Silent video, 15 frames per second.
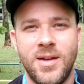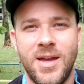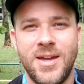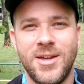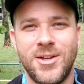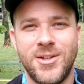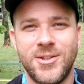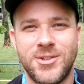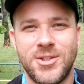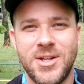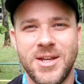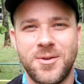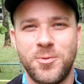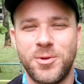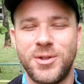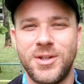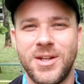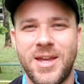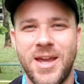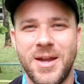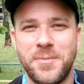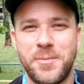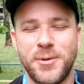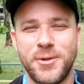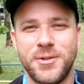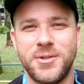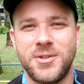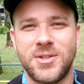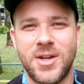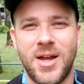Hey y'all, it's Nick with the
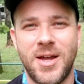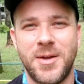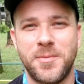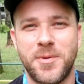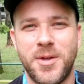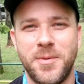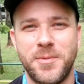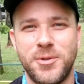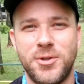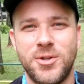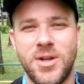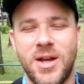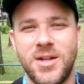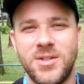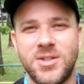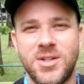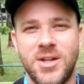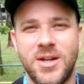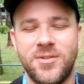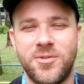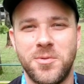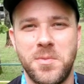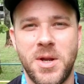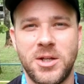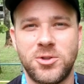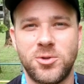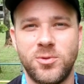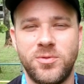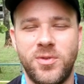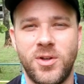Decampers. I'm coming to you guys today from
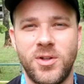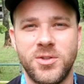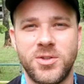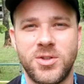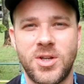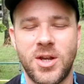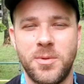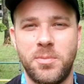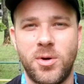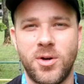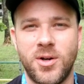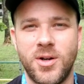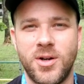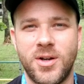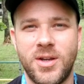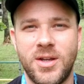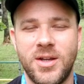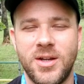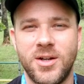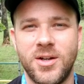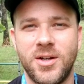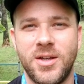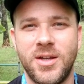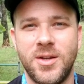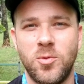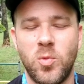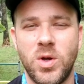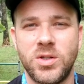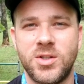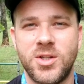Natural Falls State Park here
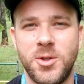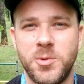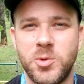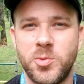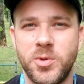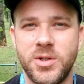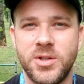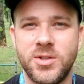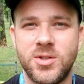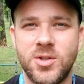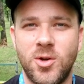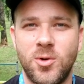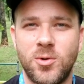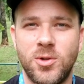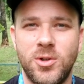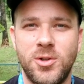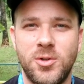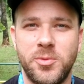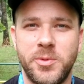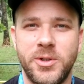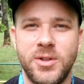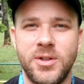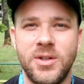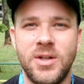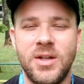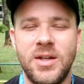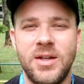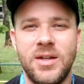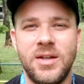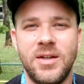in West Siloam Springs, Oklahoma.
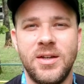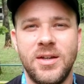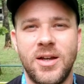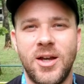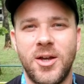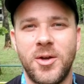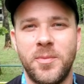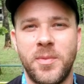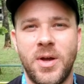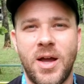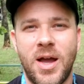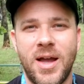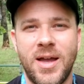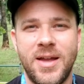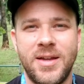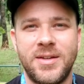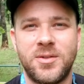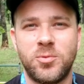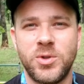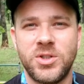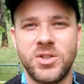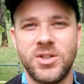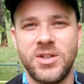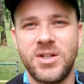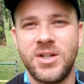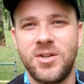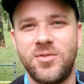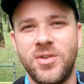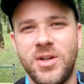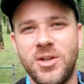Um, I recently
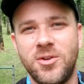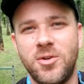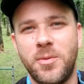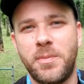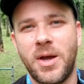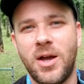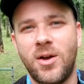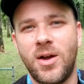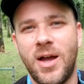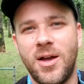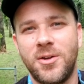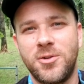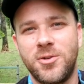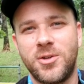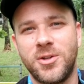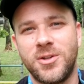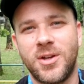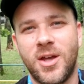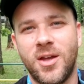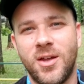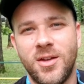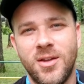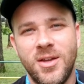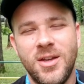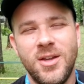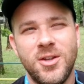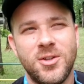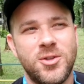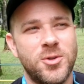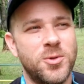did a video about how you can uh,
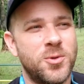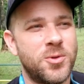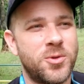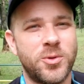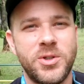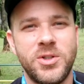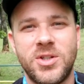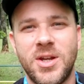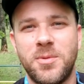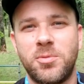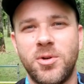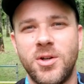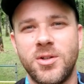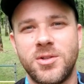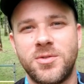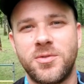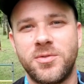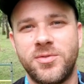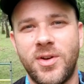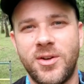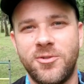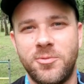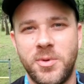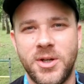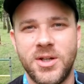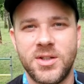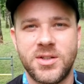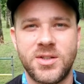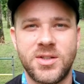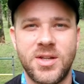do three step rugs for five
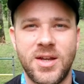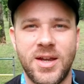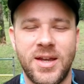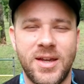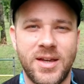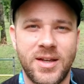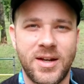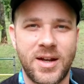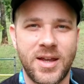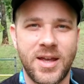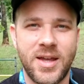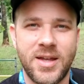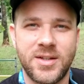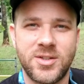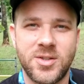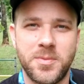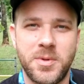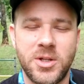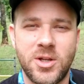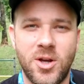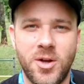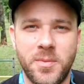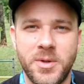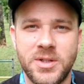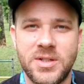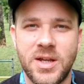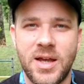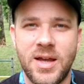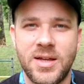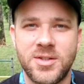bucks, and I had somebody comment
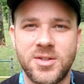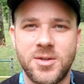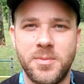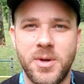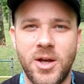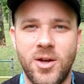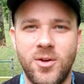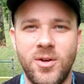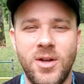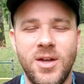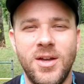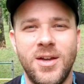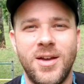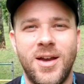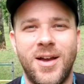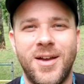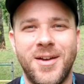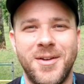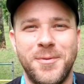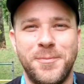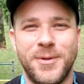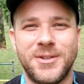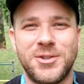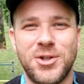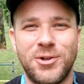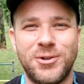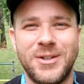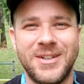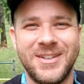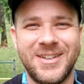to ask about, um,
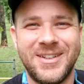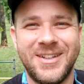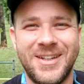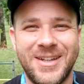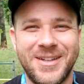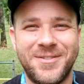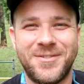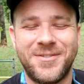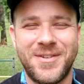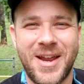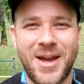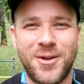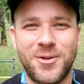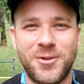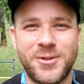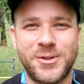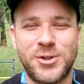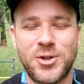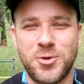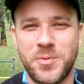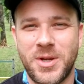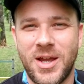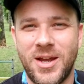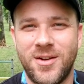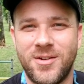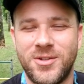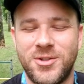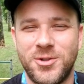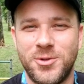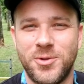jokingly, if now you can show me how
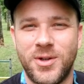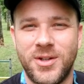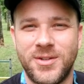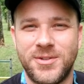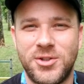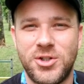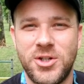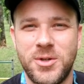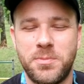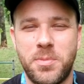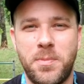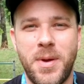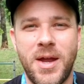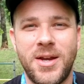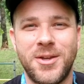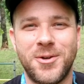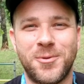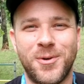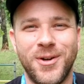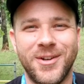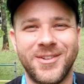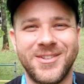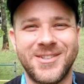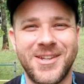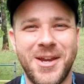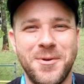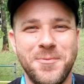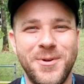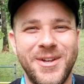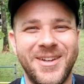to do a cheap patio rug the
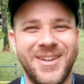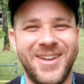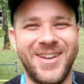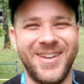same way.